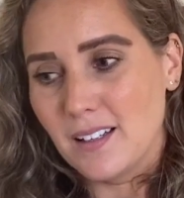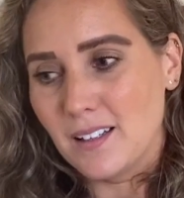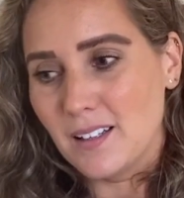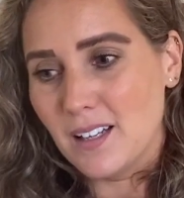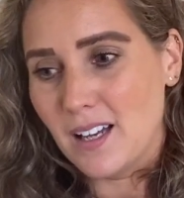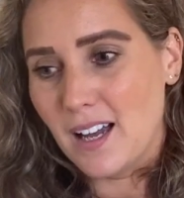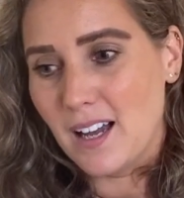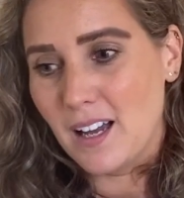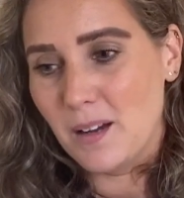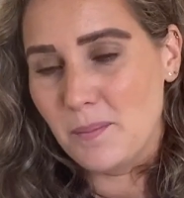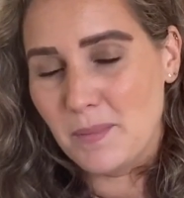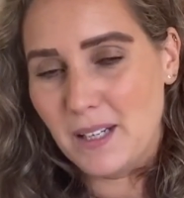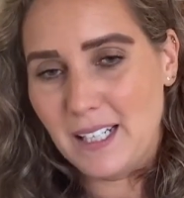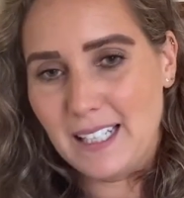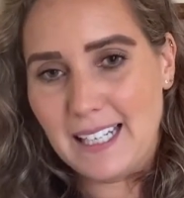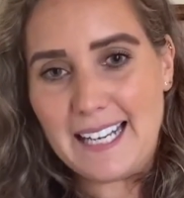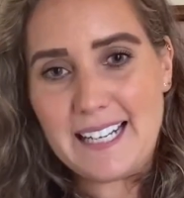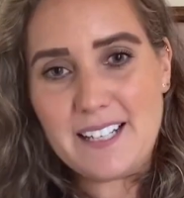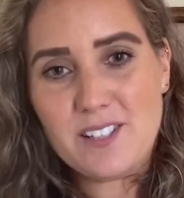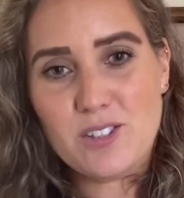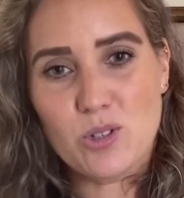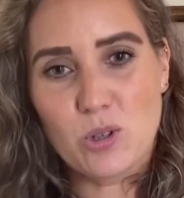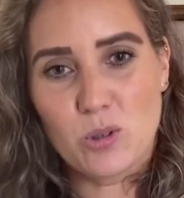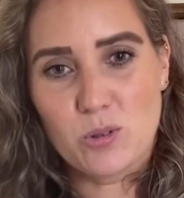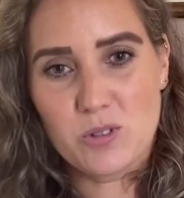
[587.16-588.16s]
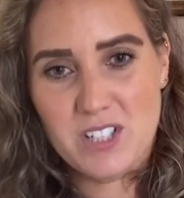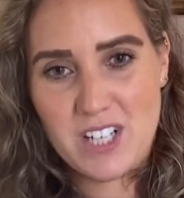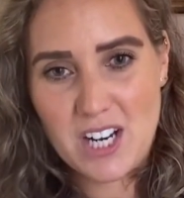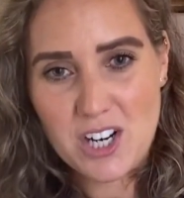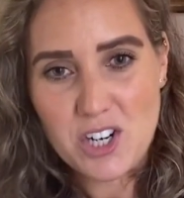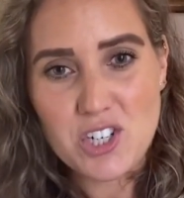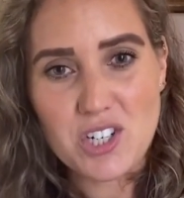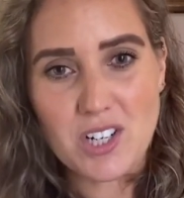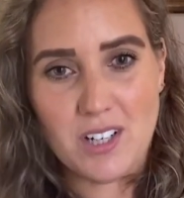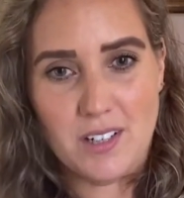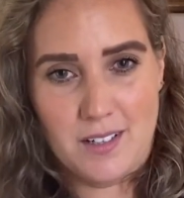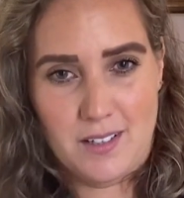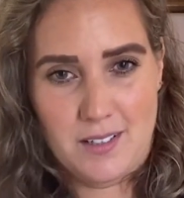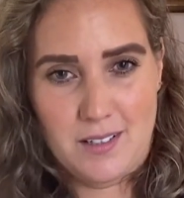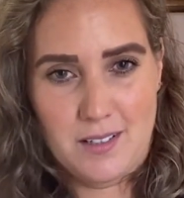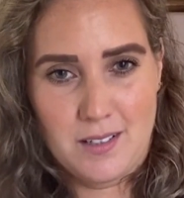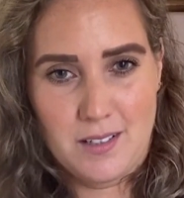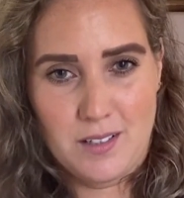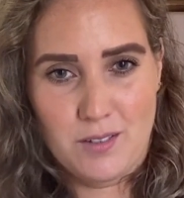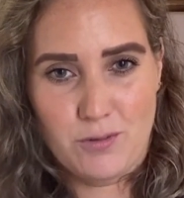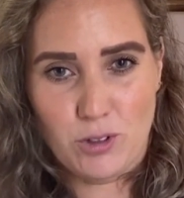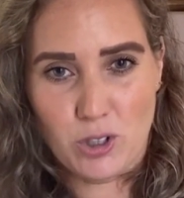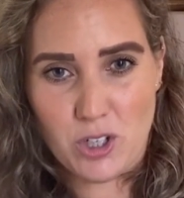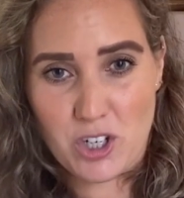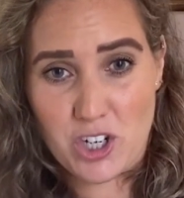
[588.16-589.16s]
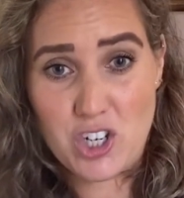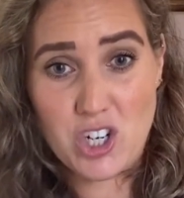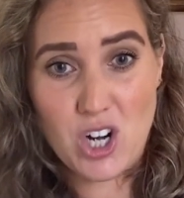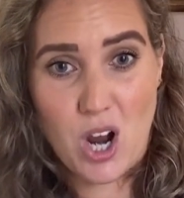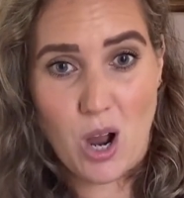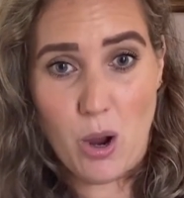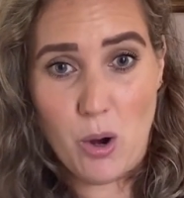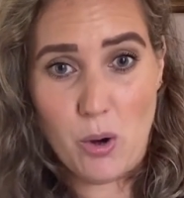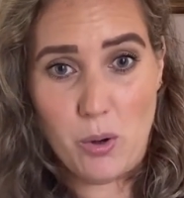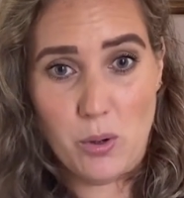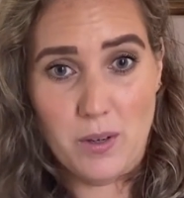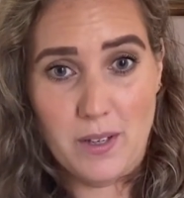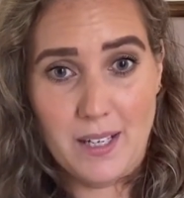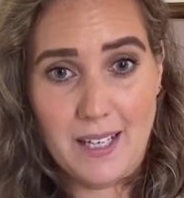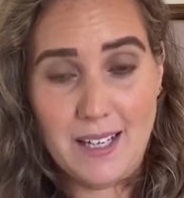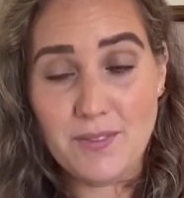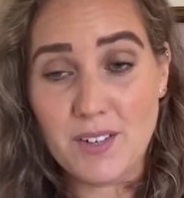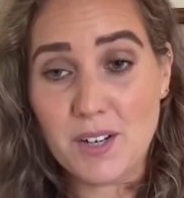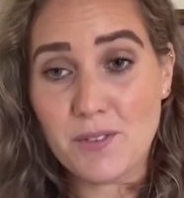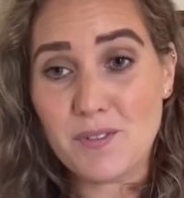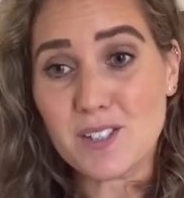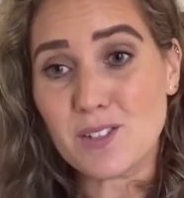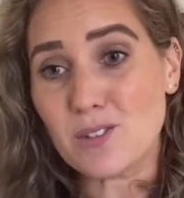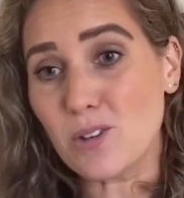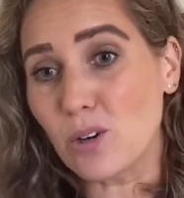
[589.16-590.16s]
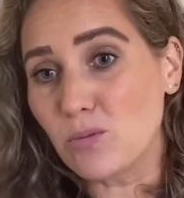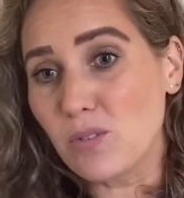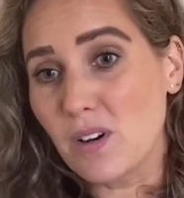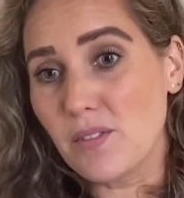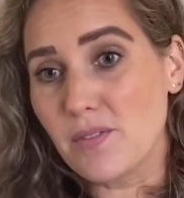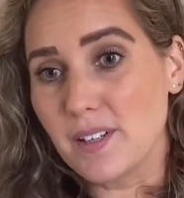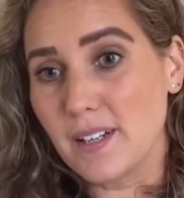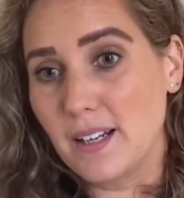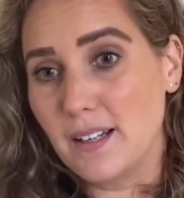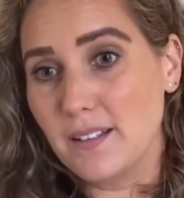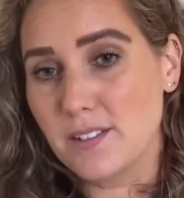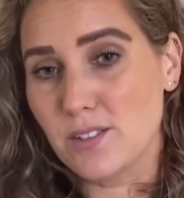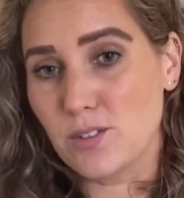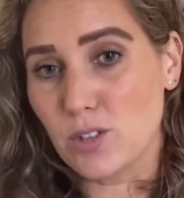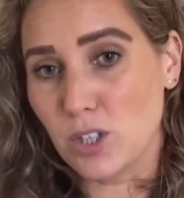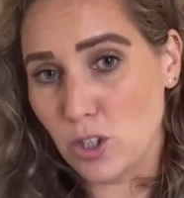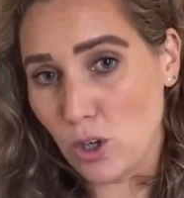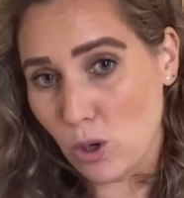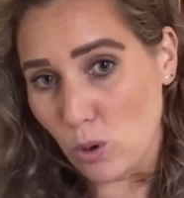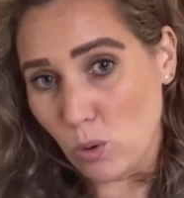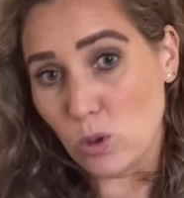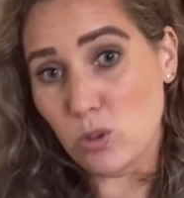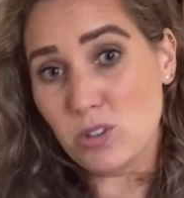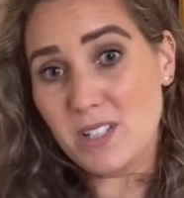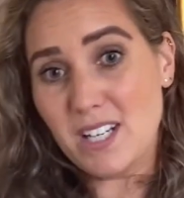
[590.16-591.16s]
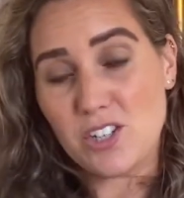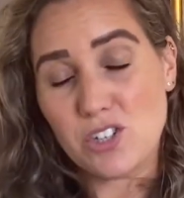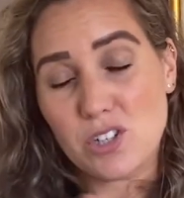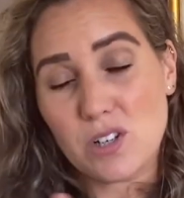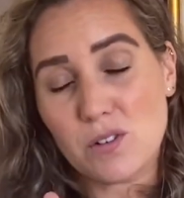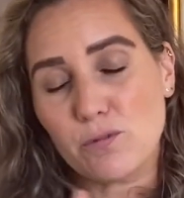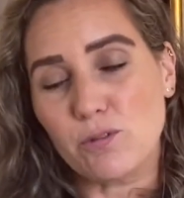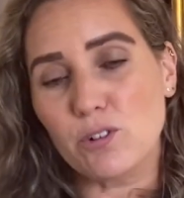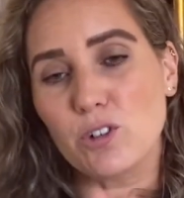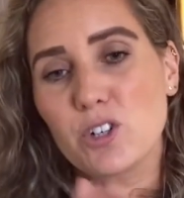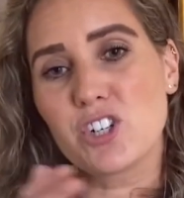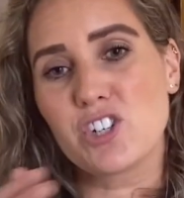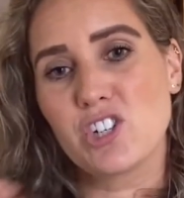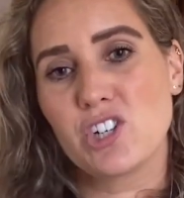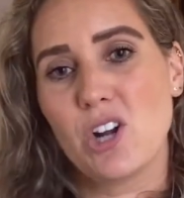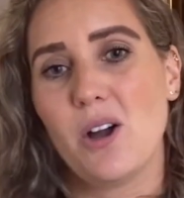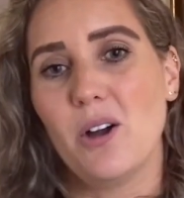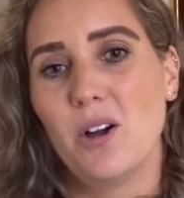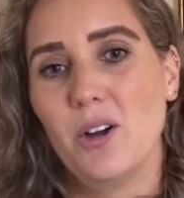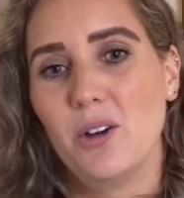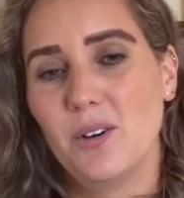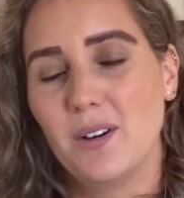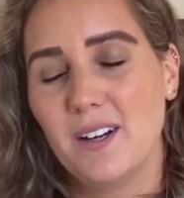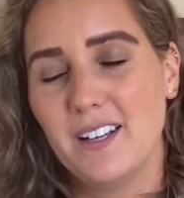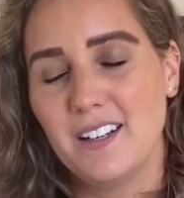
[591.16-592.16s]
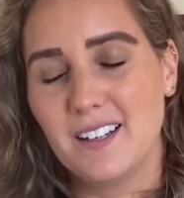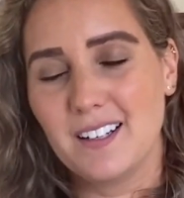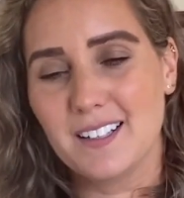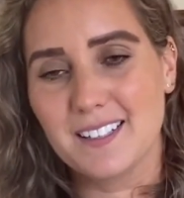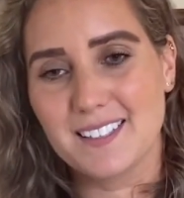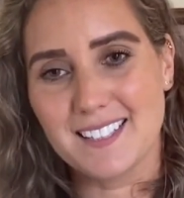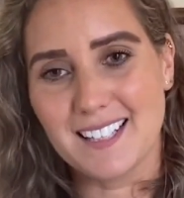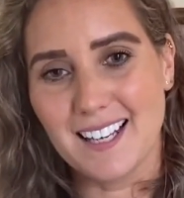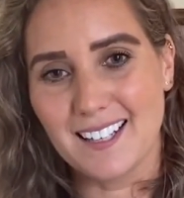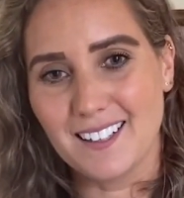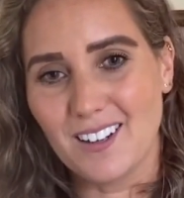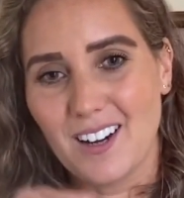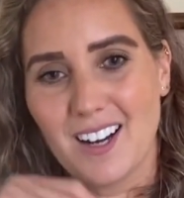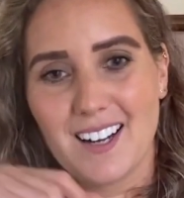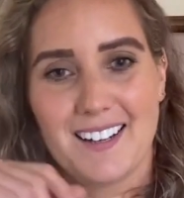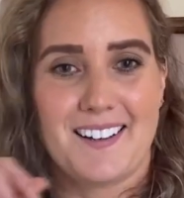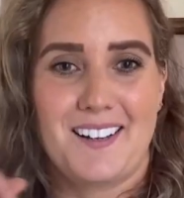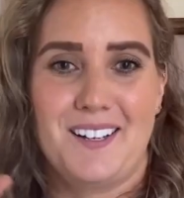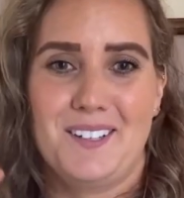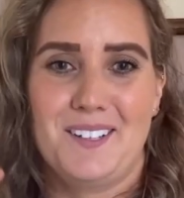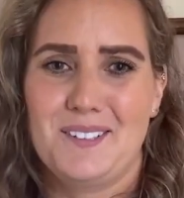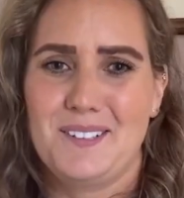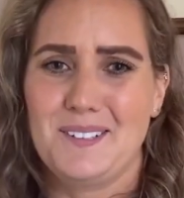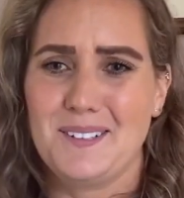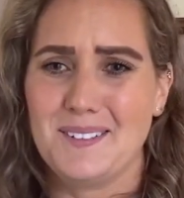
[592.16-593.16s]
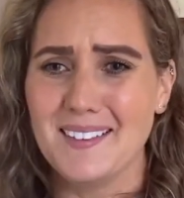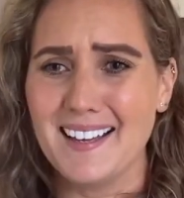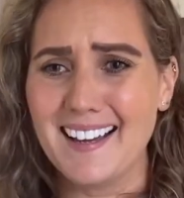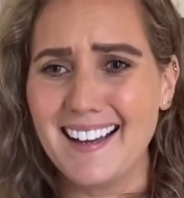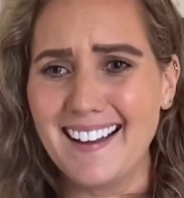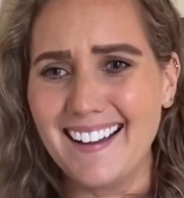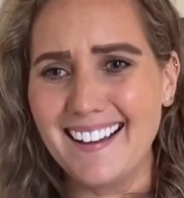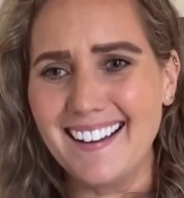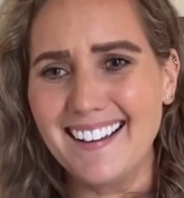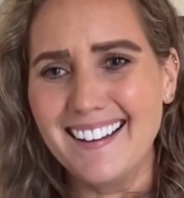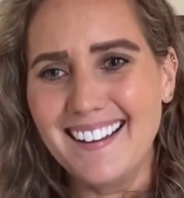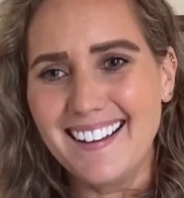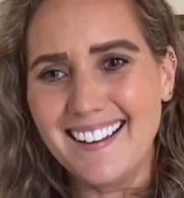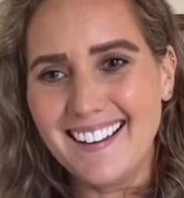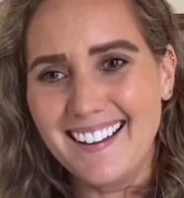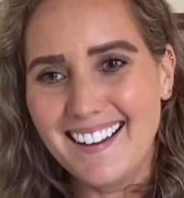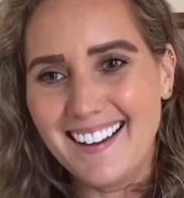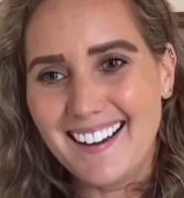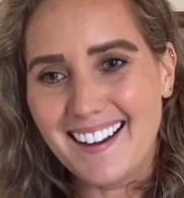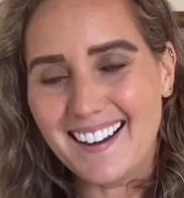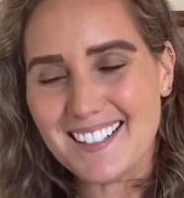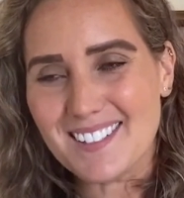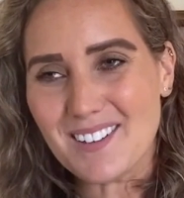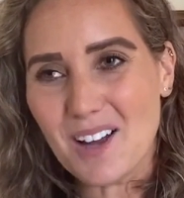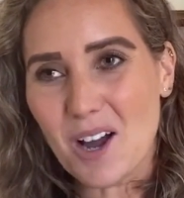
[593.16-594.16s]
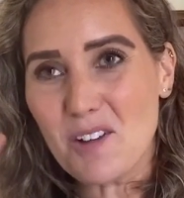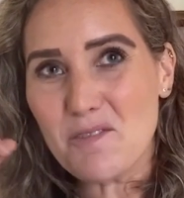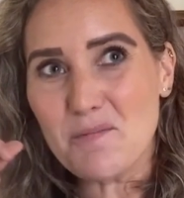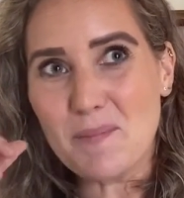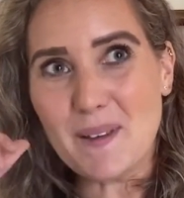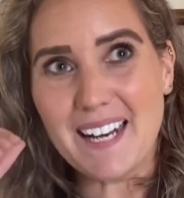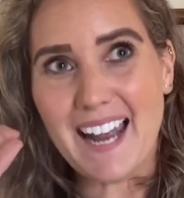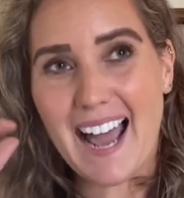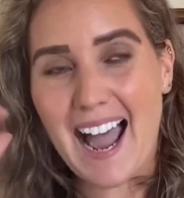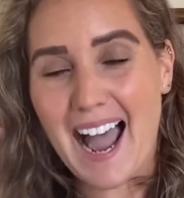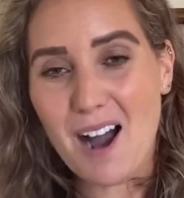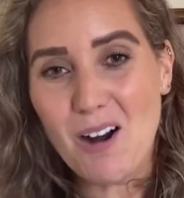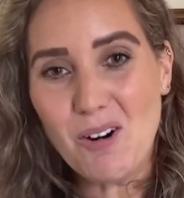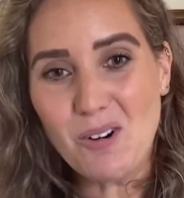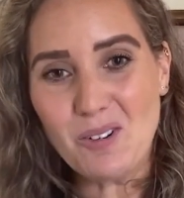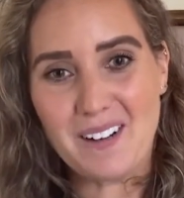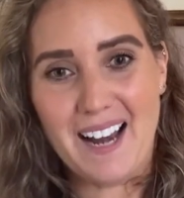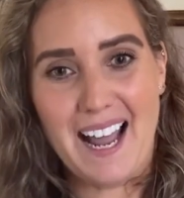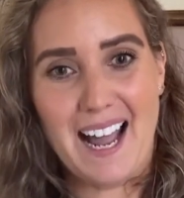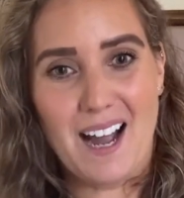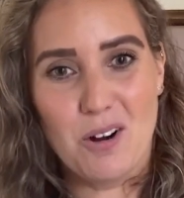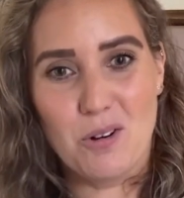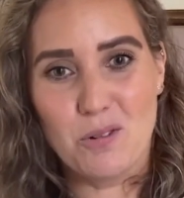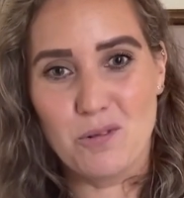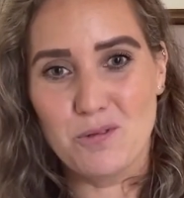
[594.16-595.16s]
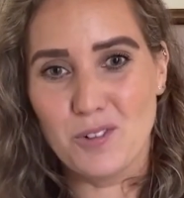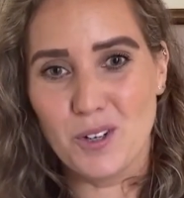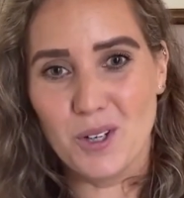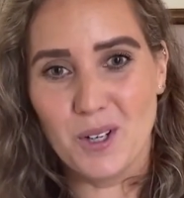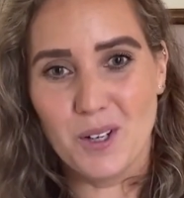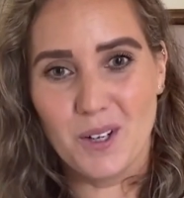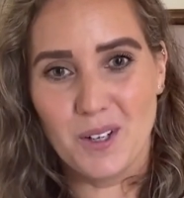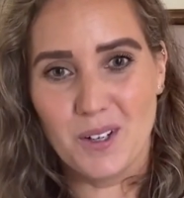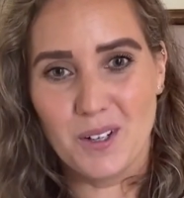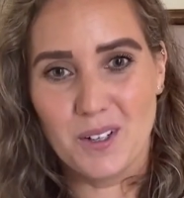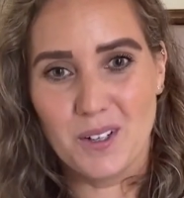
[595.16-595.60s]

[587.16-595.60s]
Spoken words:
at least audition for a show, even if it's not Riverdance, so, you know, audition for a show. And I said, oh, I can't do that. I was like, I've been out now for